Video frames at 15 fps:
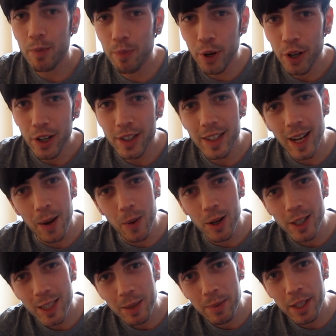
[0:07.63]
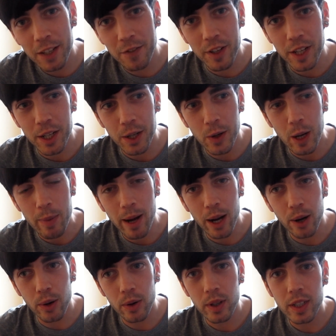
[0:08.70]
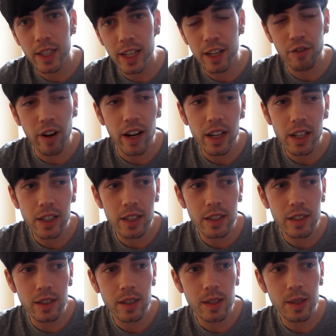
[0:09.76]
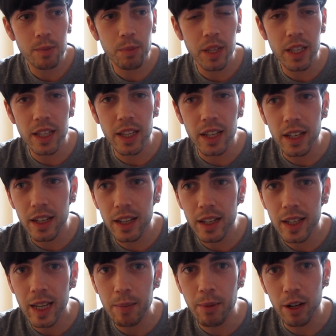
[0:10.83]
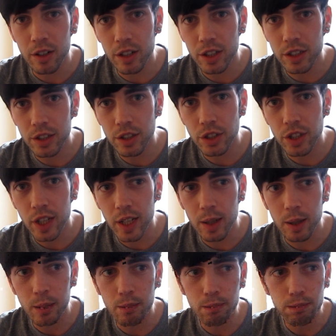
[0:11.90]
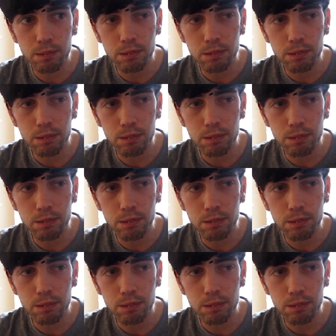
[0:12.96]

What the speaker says: But I wanted to make a video about gay rights, being gay marriage, gay.